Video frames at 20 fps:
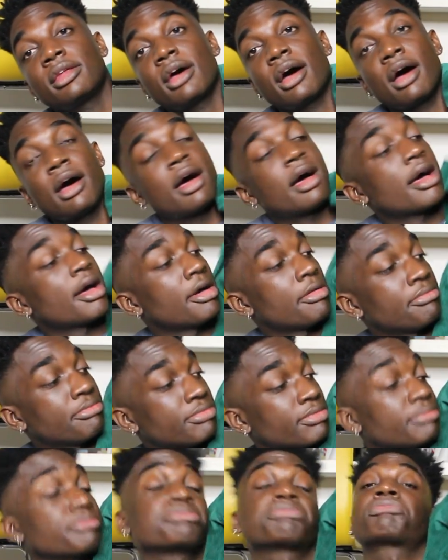I
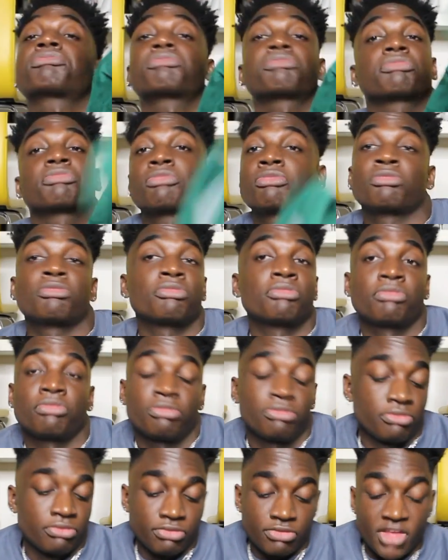
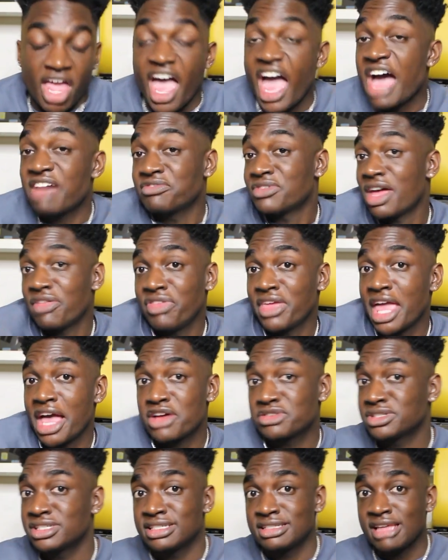have nothing
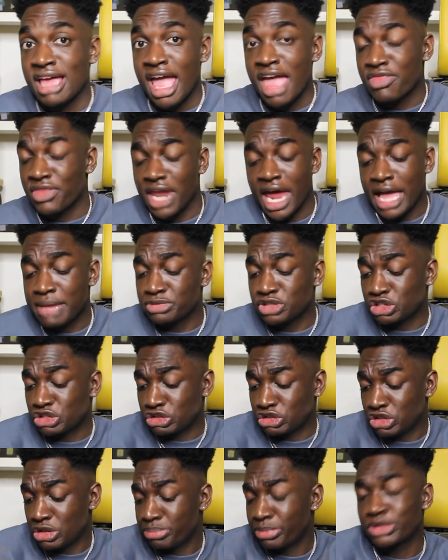else to say that I'm
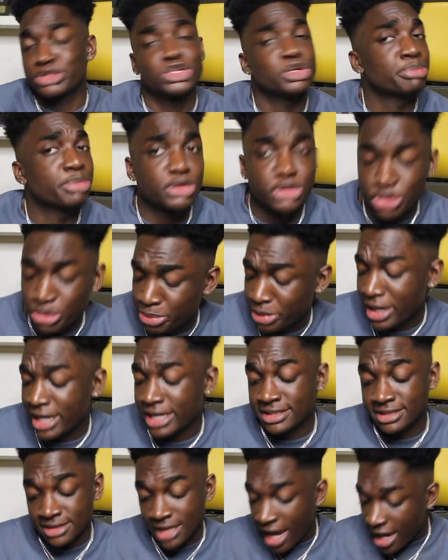just super duper duper
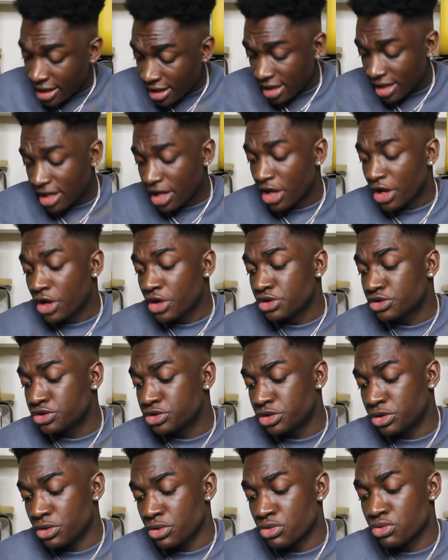excited
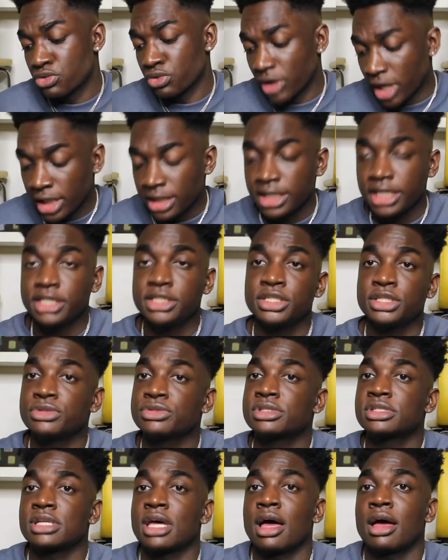to really do
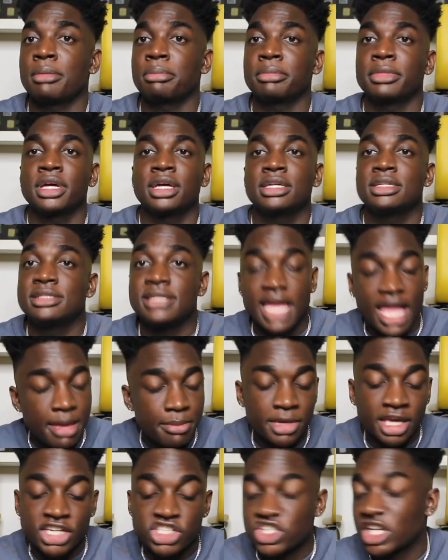some
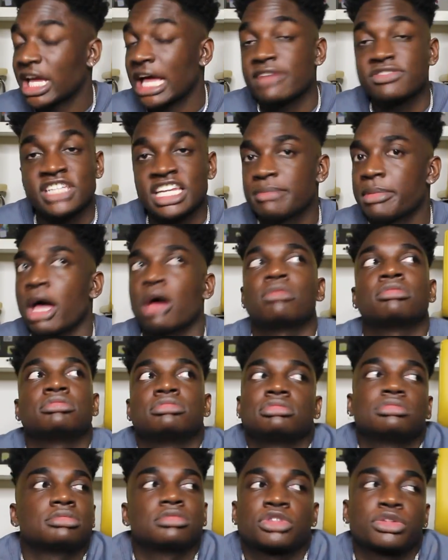damage, like I've said about
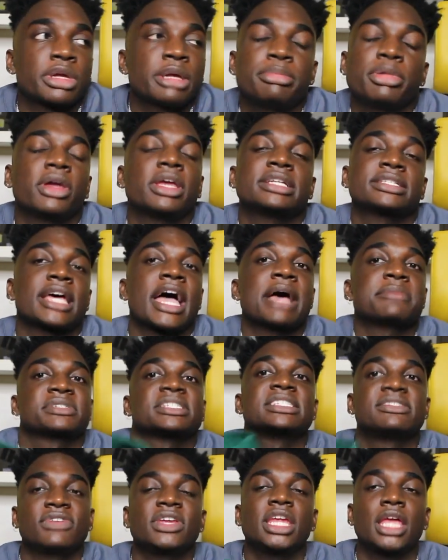3 billion times
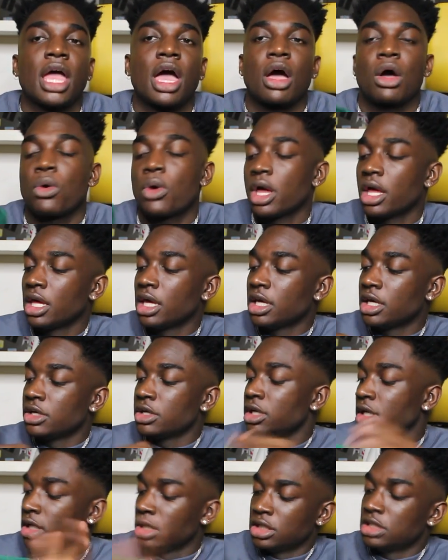in this video,
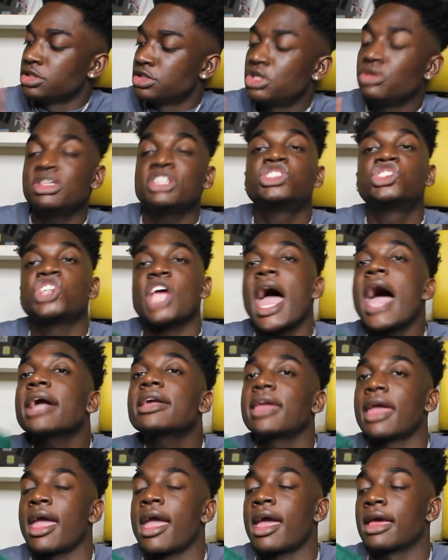to this
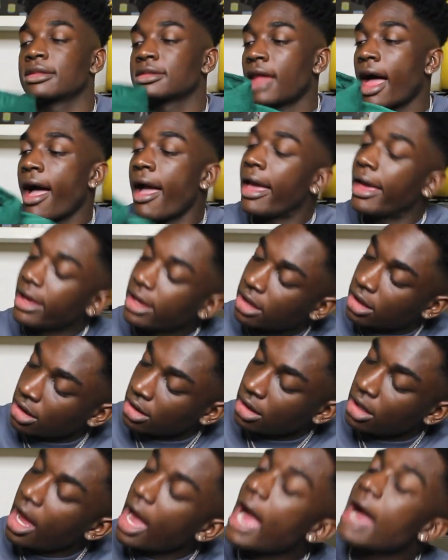jacket. Like,
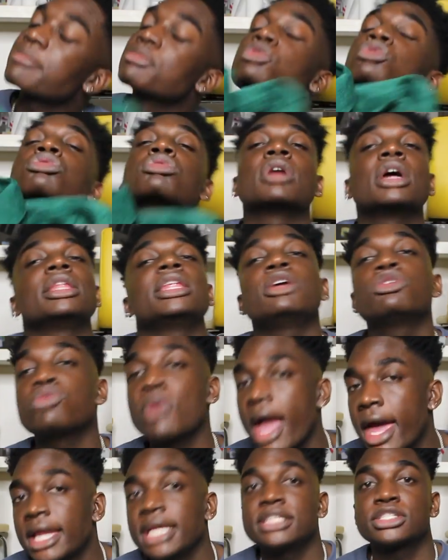I'm really
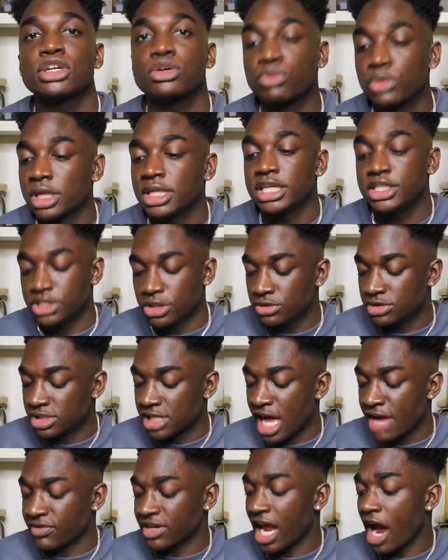ready to really do
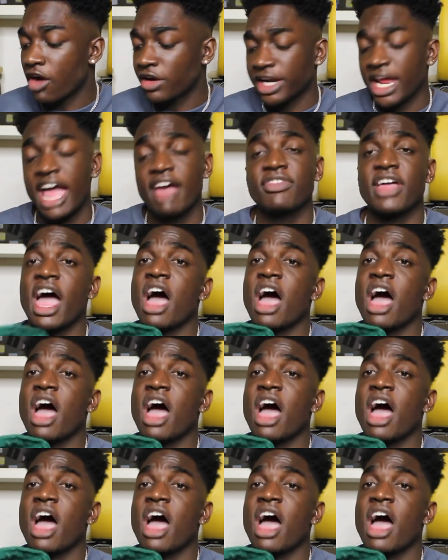stuff. And I already have